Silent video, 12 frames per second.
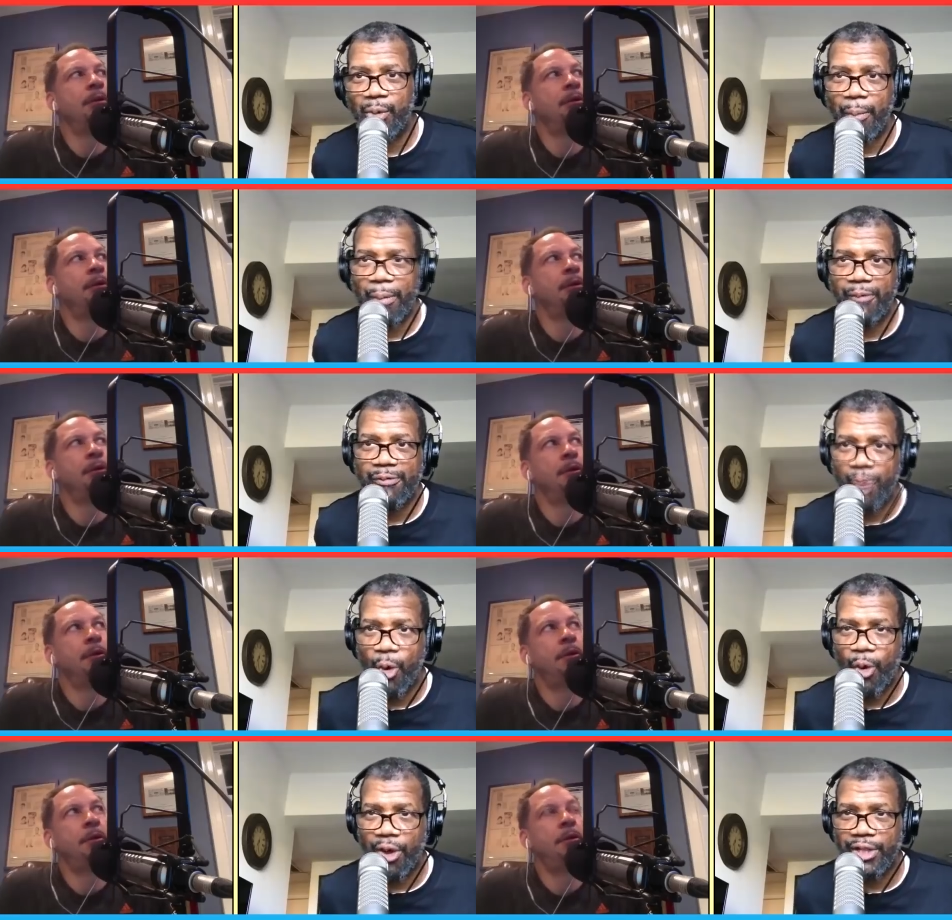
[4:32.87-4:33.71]
Speaker 1: They were
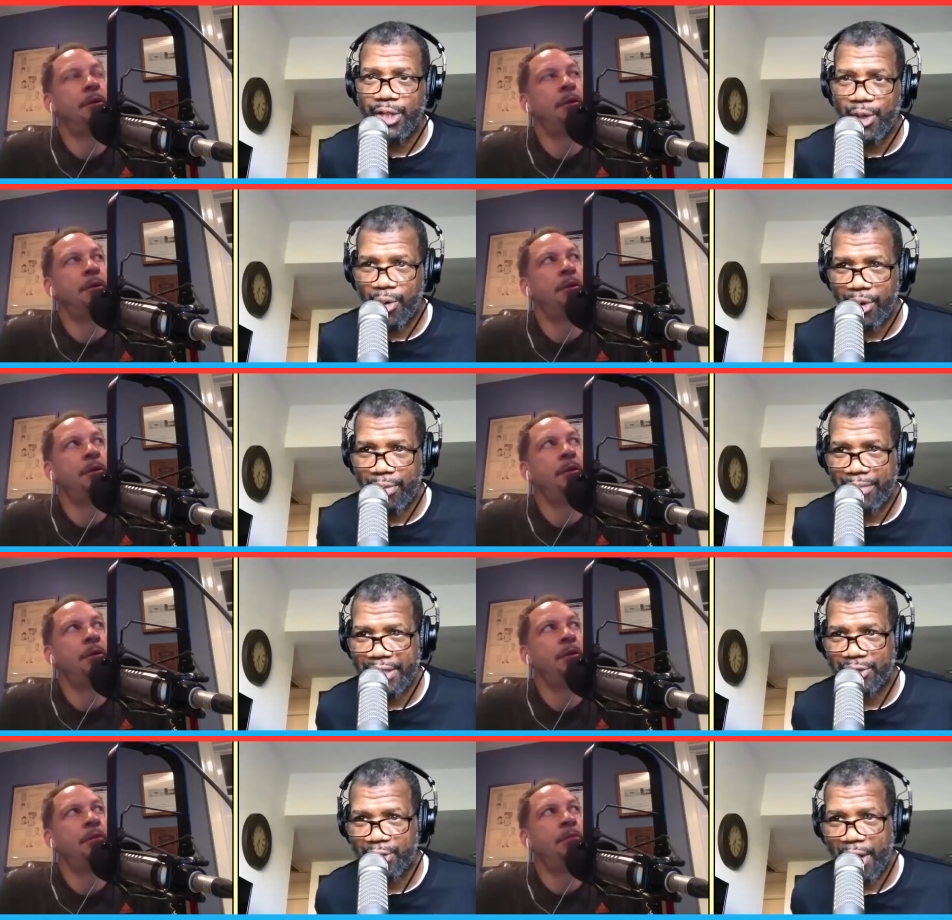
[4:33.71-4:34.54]
before, you know what I
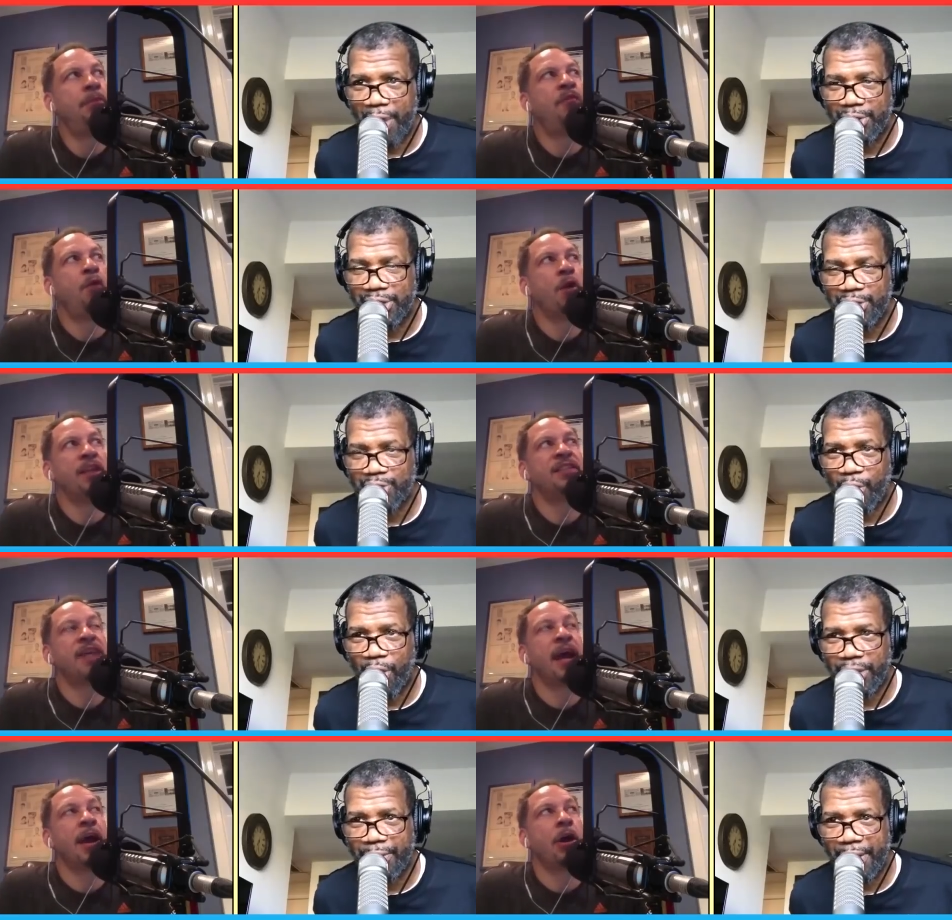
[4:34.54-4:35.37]
mean? So that
Speaker 2: before was his, his
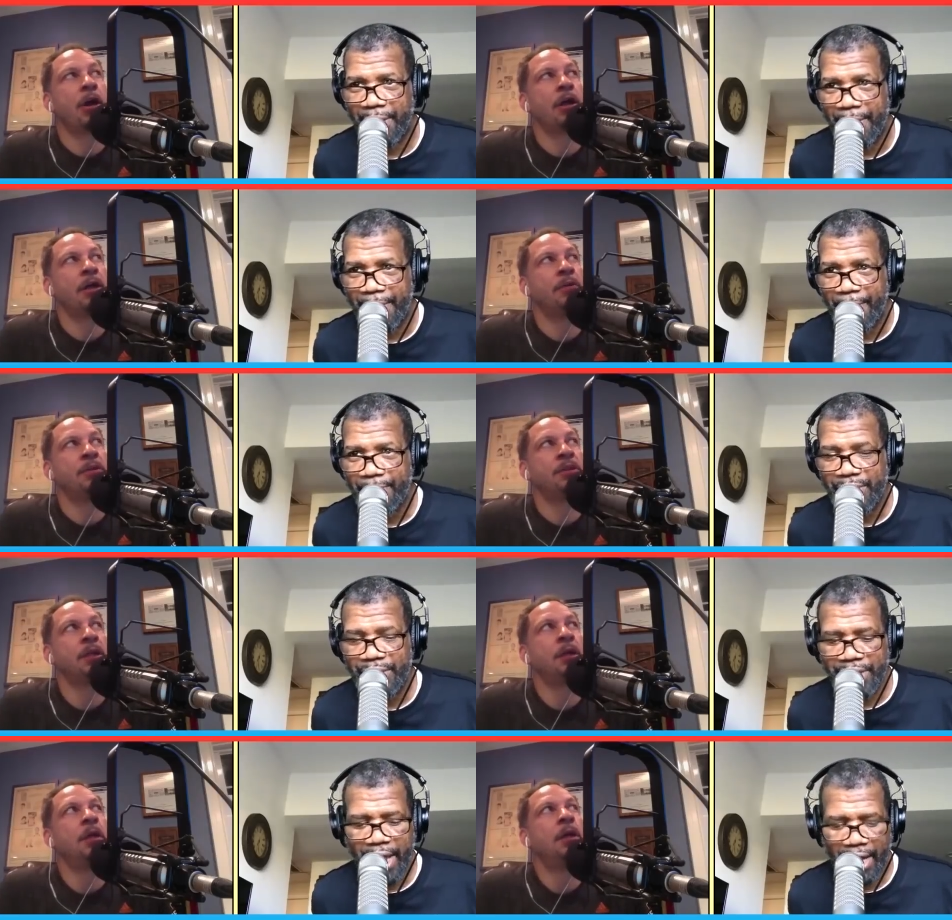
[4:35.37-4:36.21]
argument. Era, he was
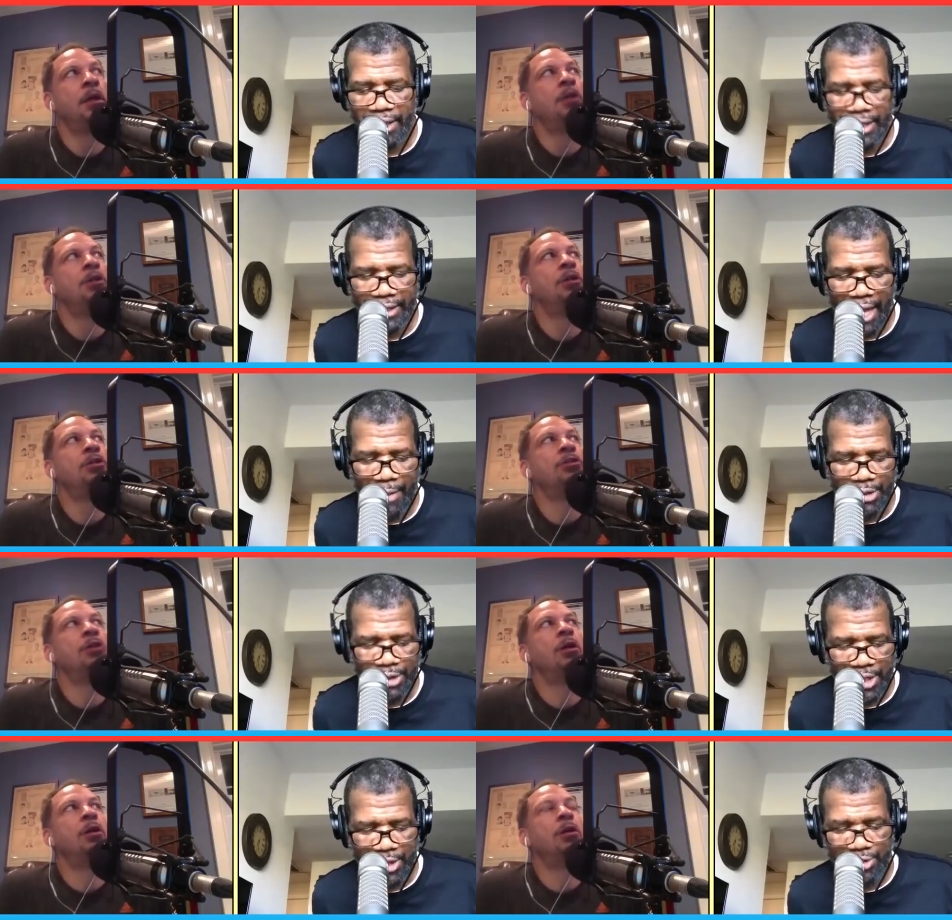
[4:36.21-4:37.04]
Speaker 1: yeah, like
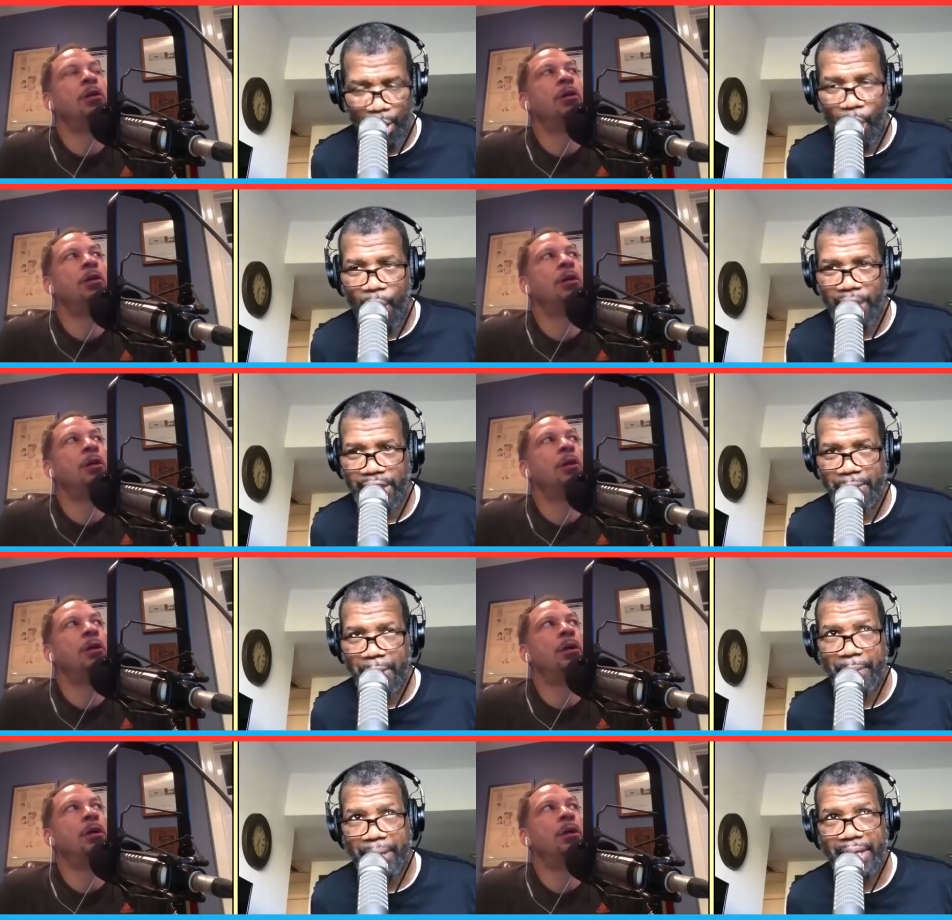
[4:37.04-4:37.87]
that was his
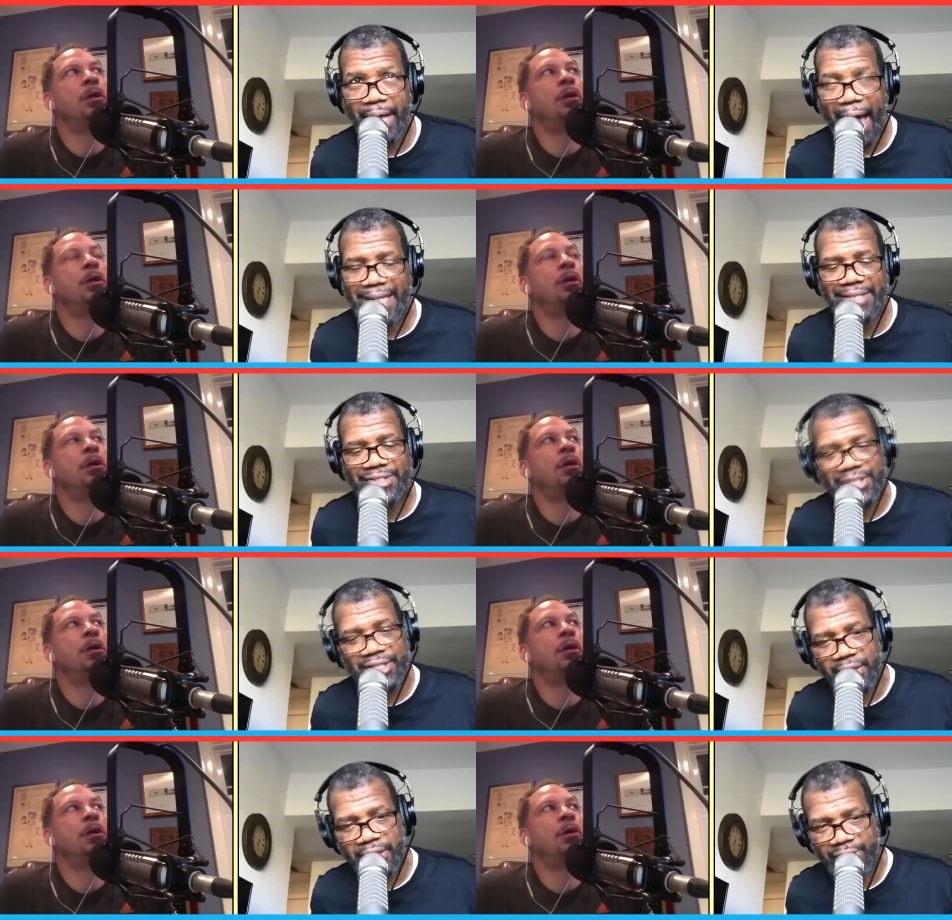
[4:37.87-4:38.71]
argument, but I didn't
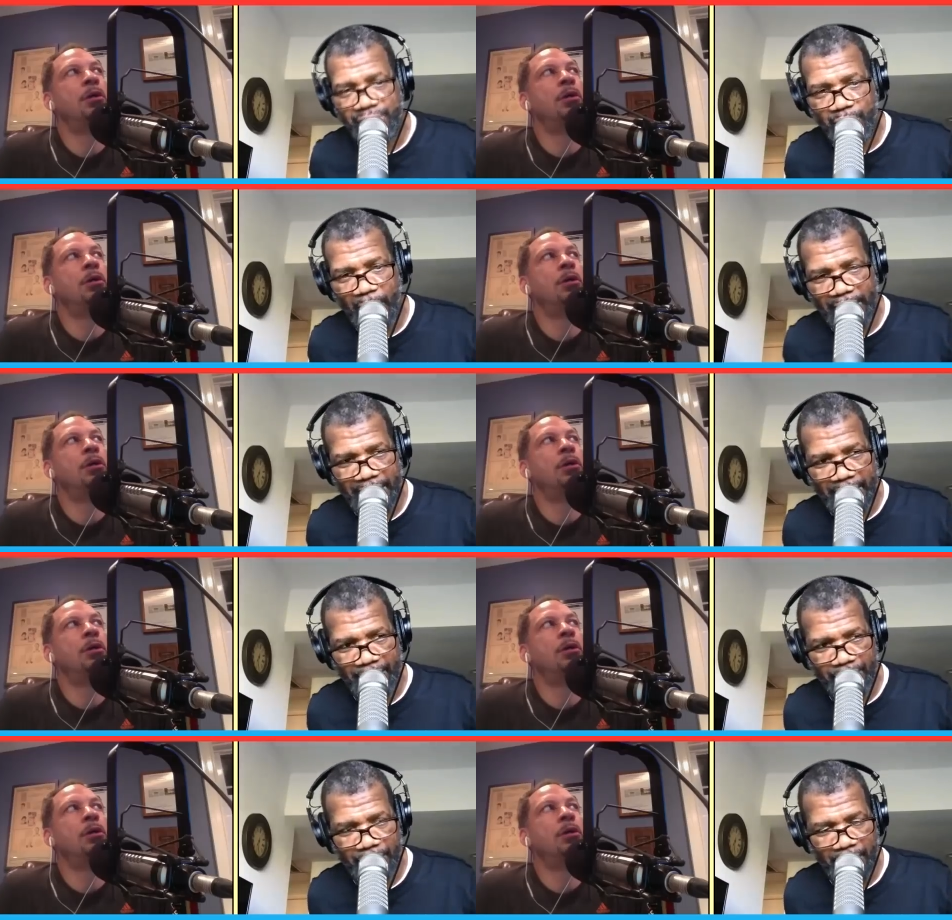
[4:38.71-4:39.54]
see the list, so I
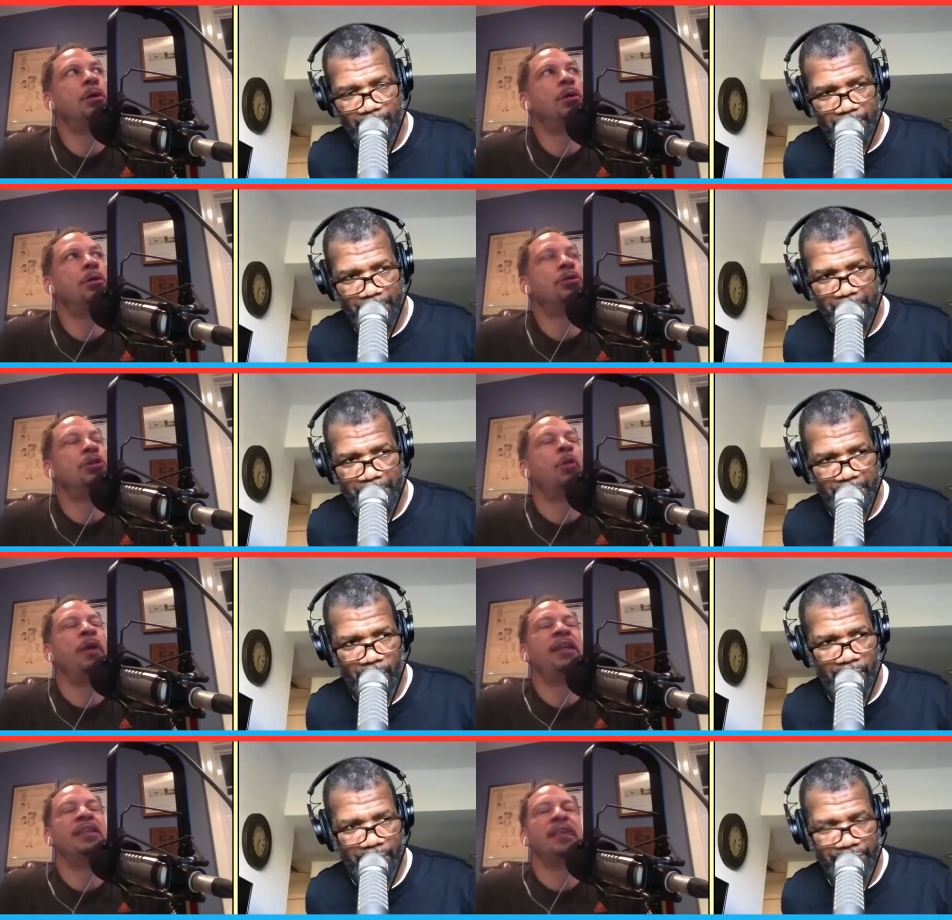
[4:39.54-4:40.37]
can't, I don't
Speaker 2: want to so put
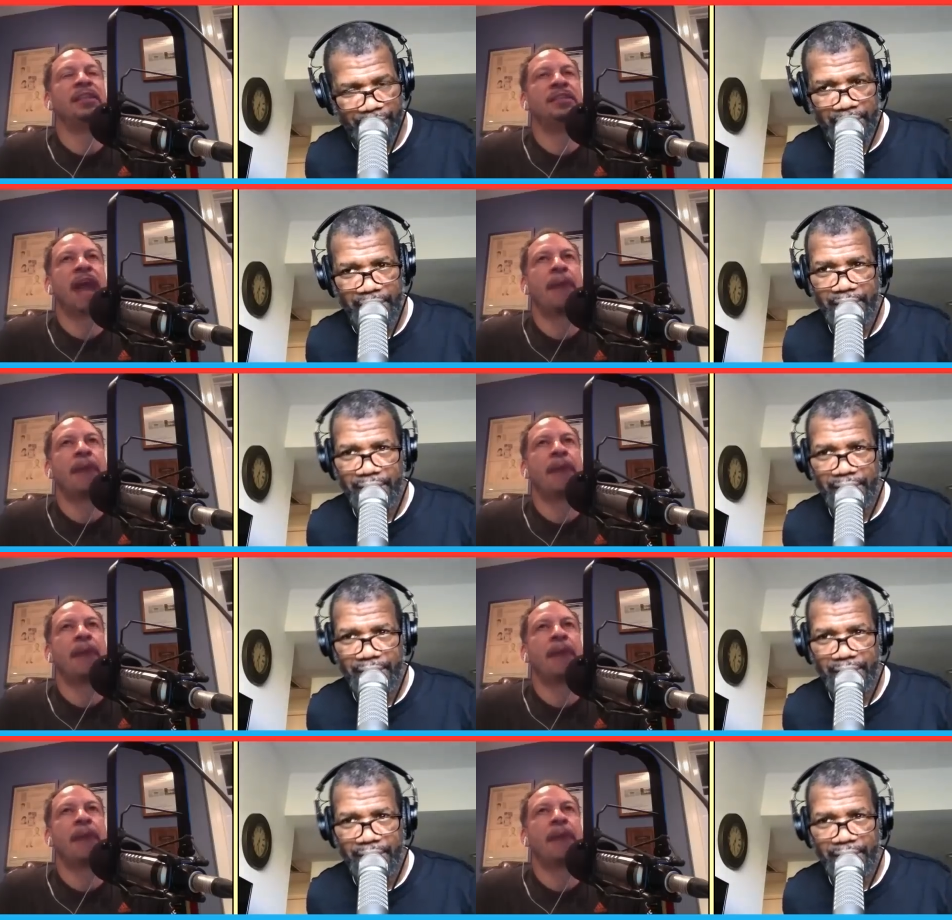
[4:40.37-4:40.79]
it all up there. So when he said